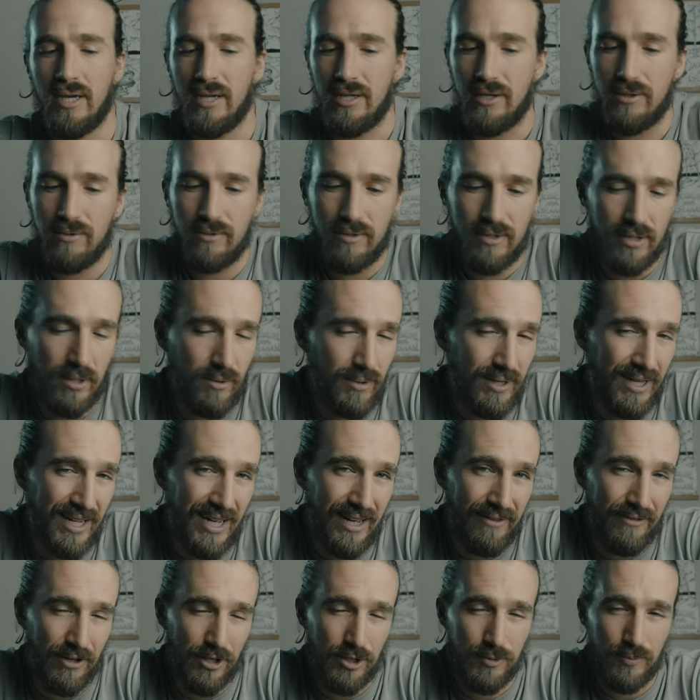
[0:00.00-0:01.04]
you don't
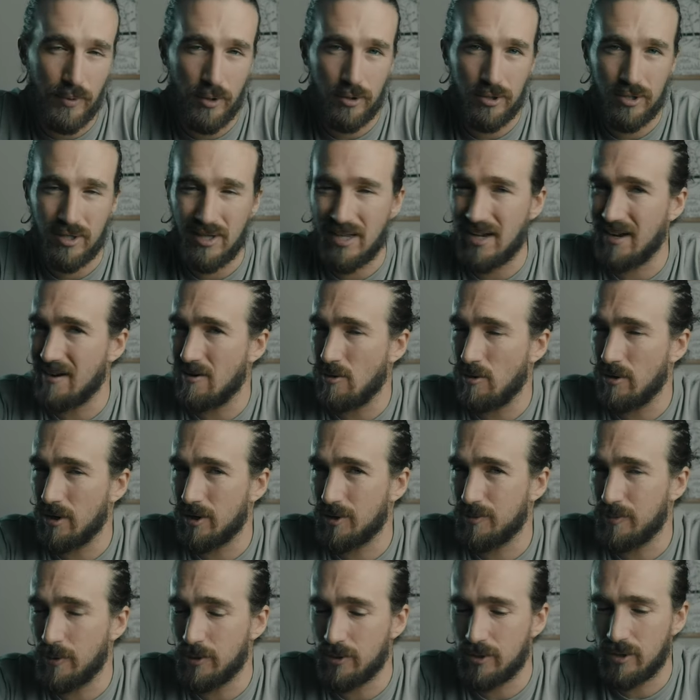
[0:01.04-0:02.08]
have exposure lock or
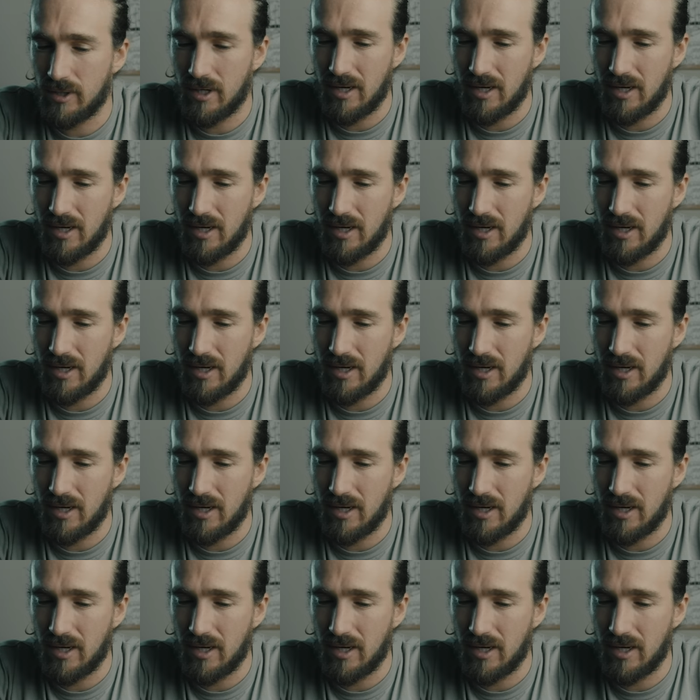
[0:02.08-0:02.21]
exposure